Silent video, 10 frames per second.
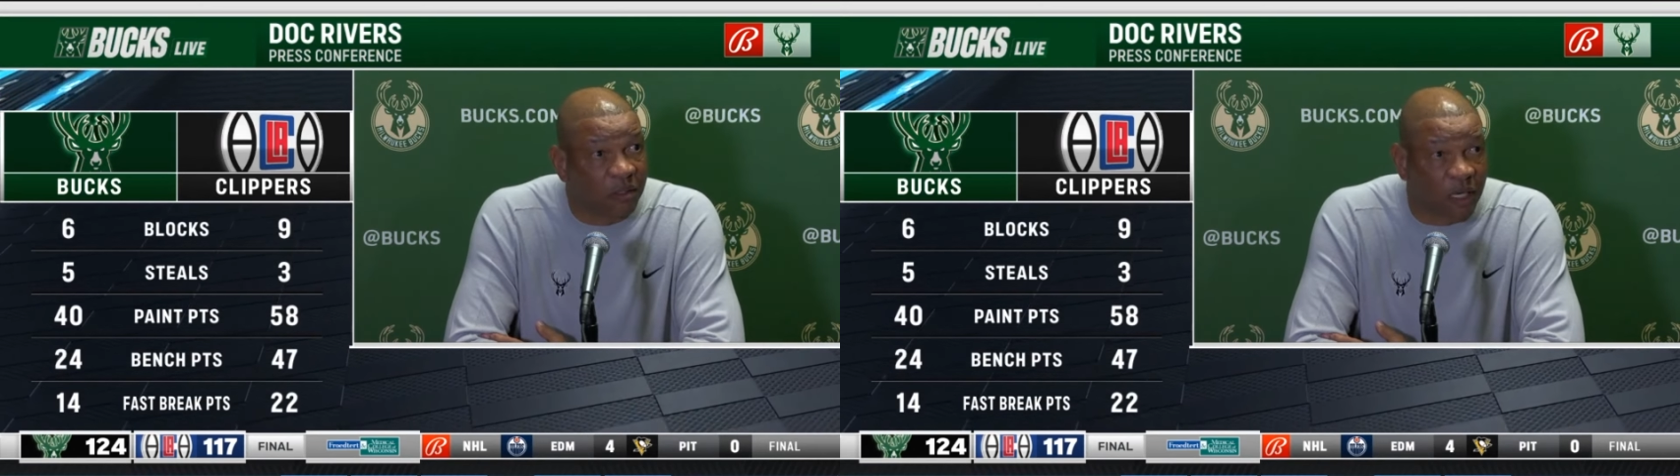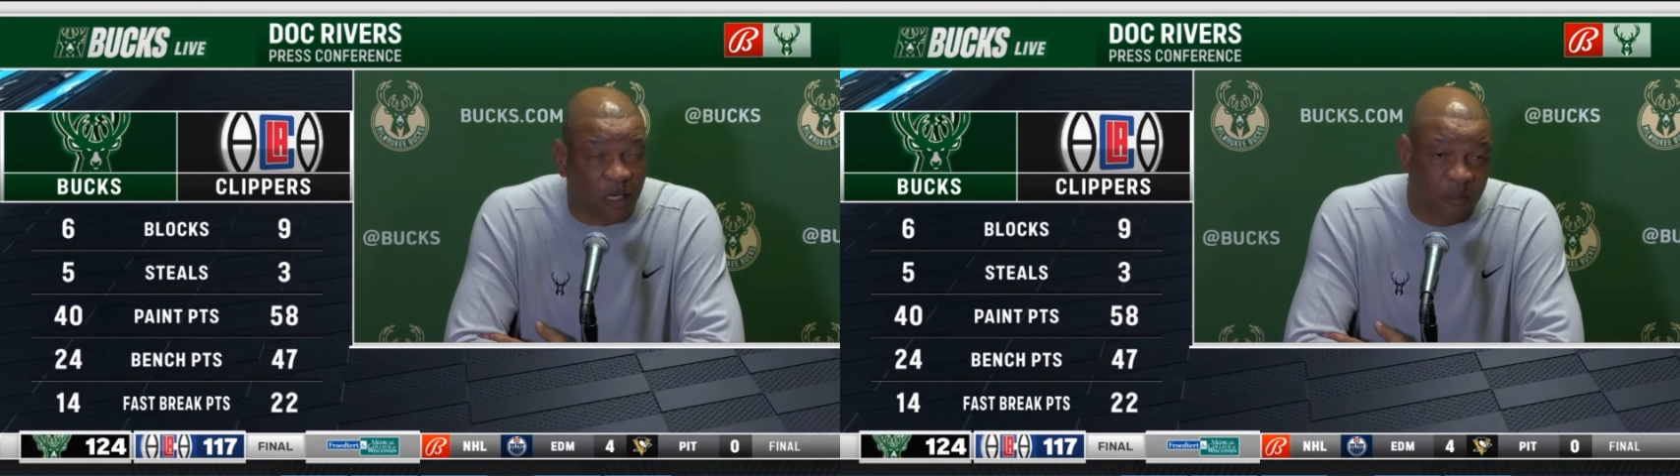
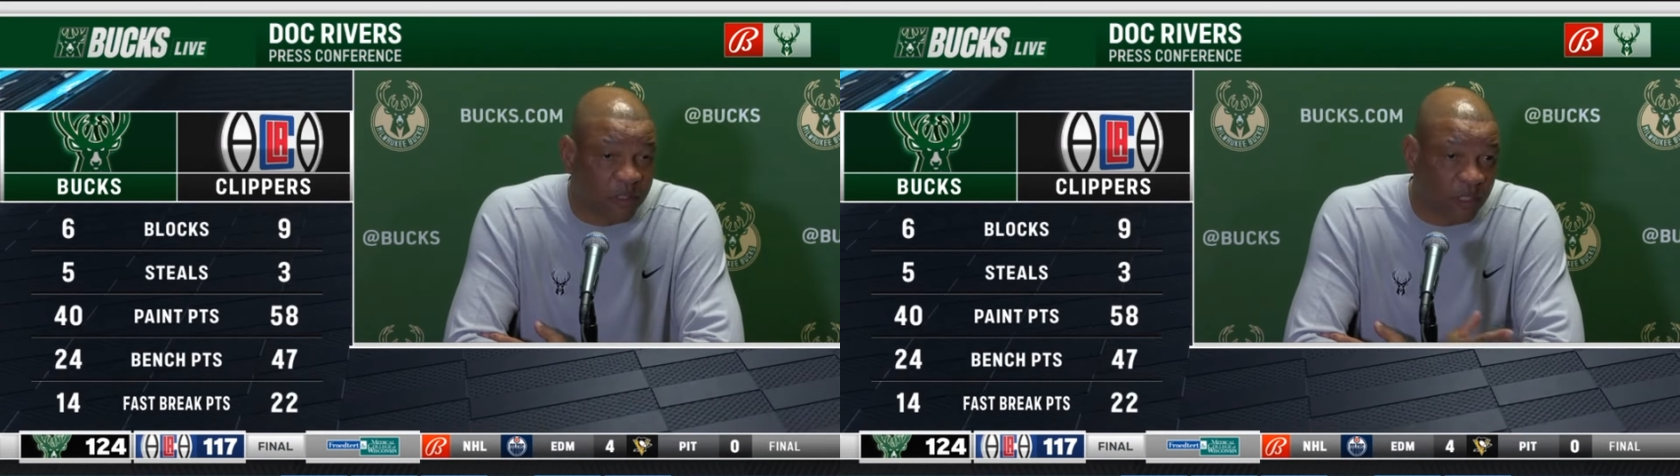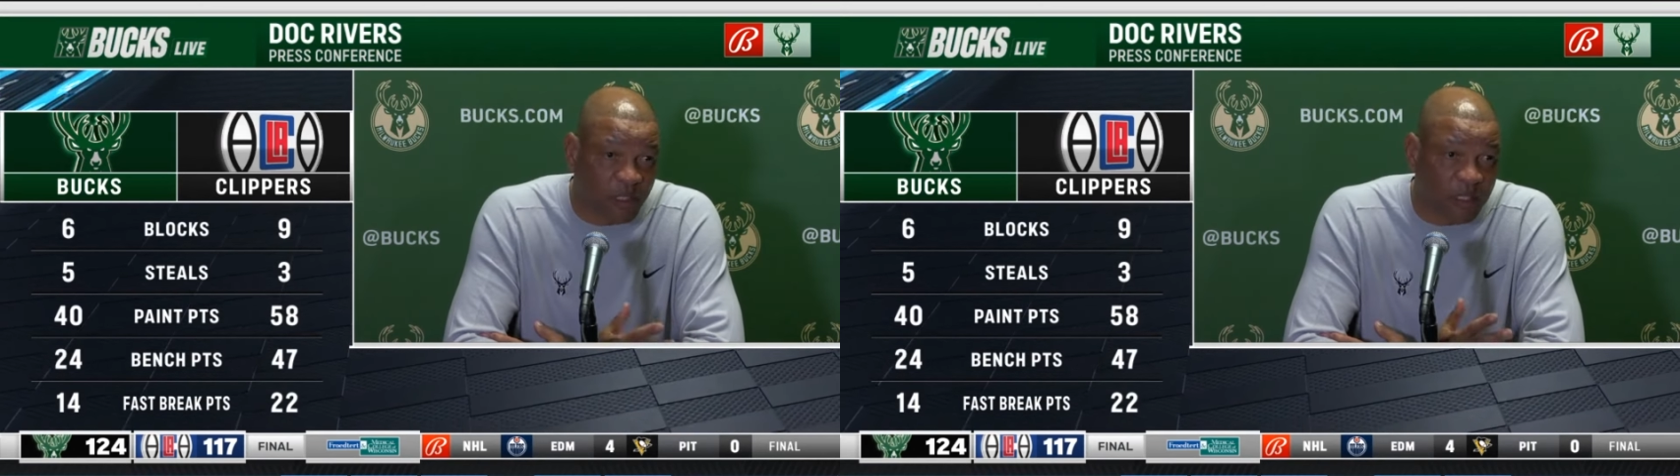I
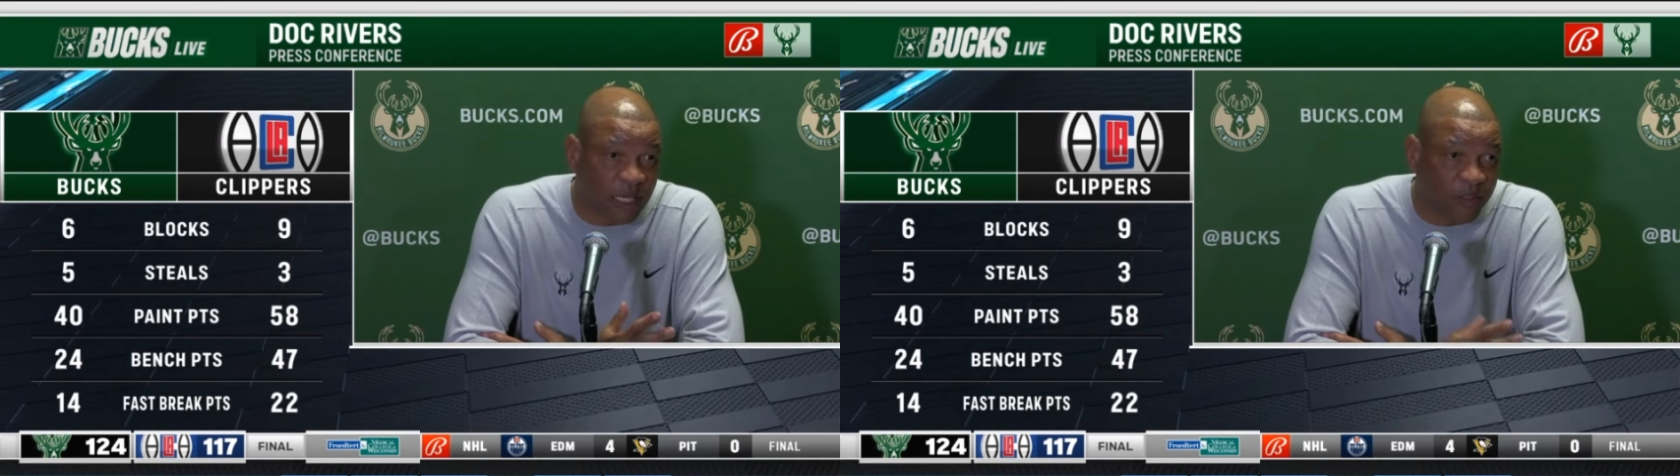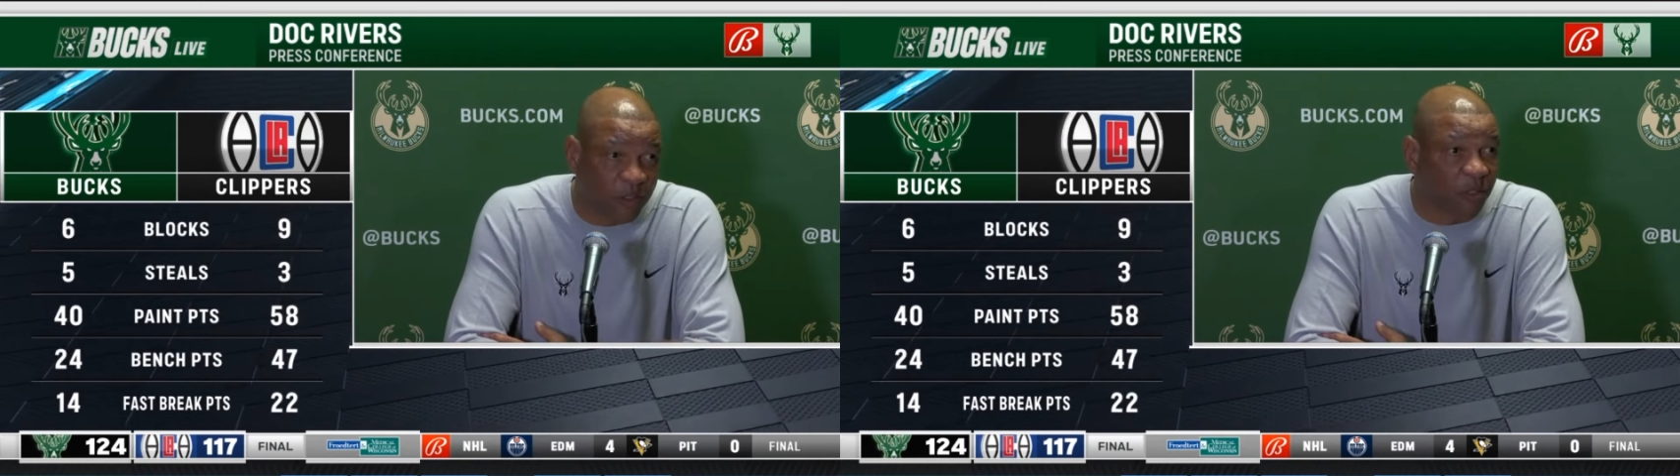always tell our
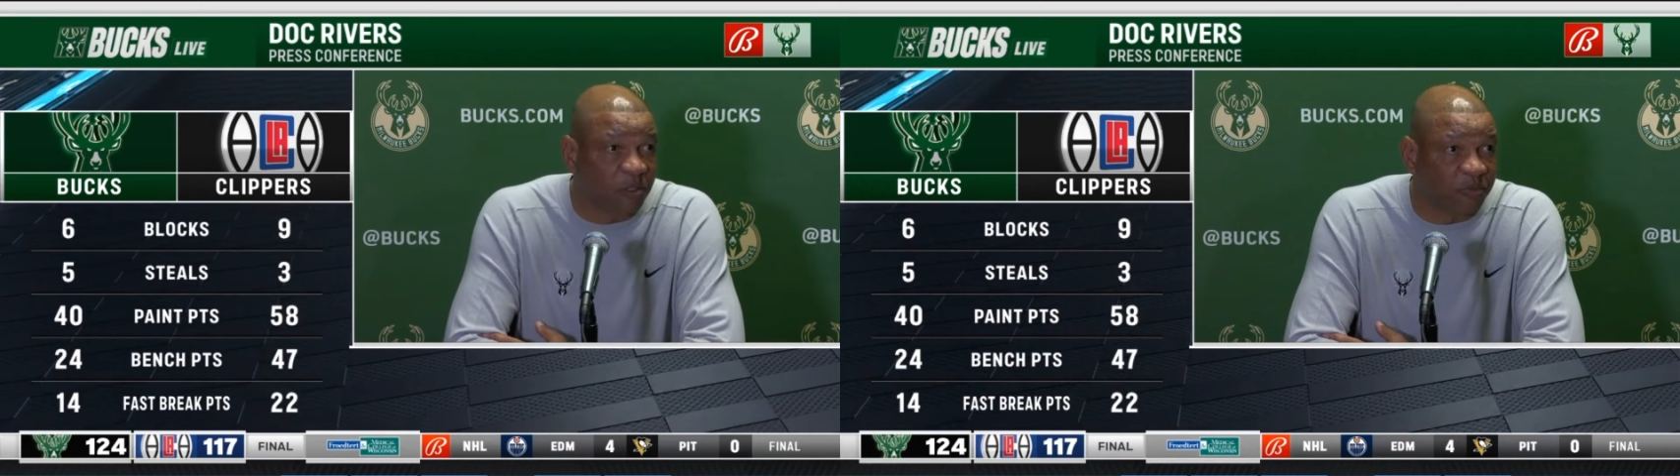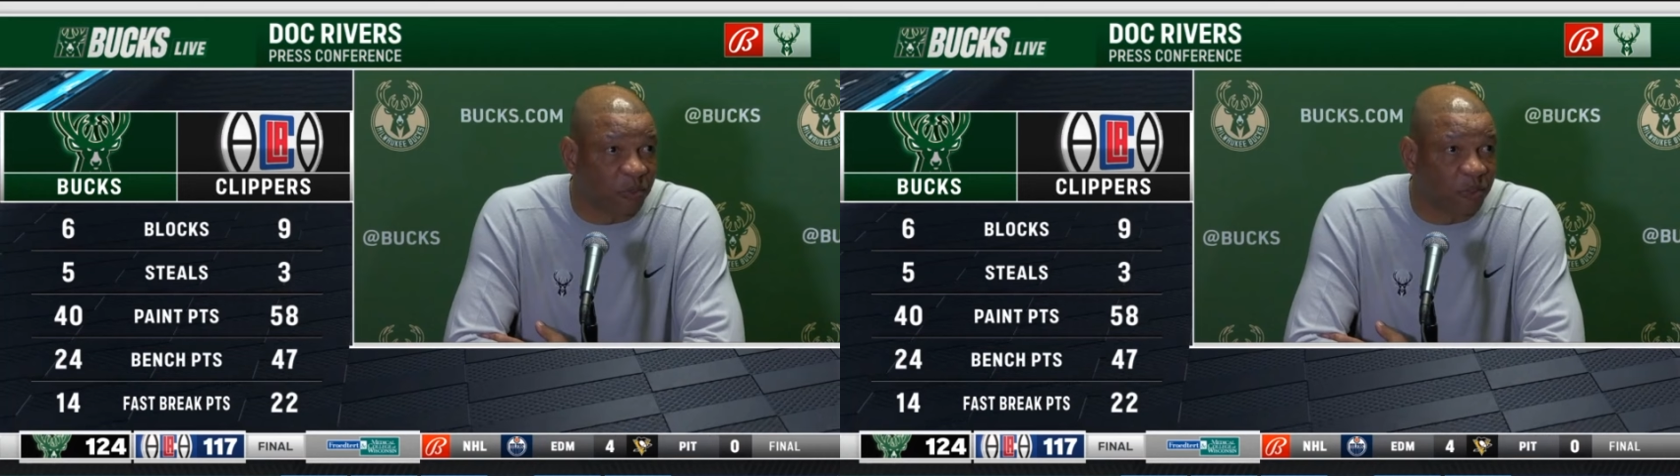guys, you're on
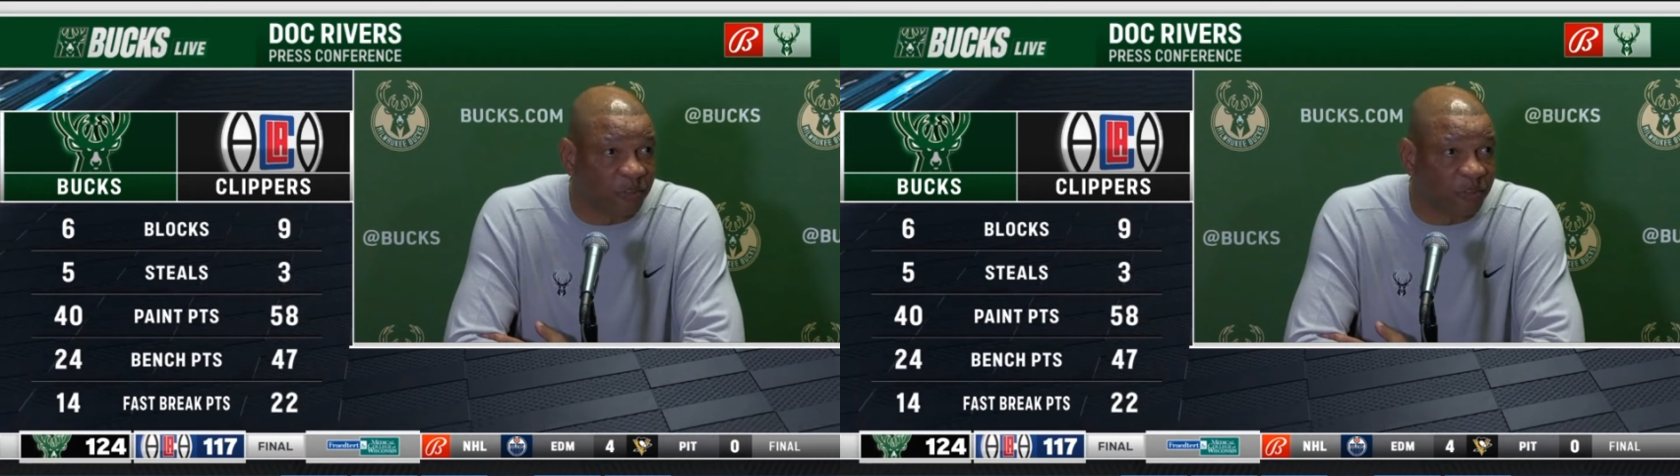the floor.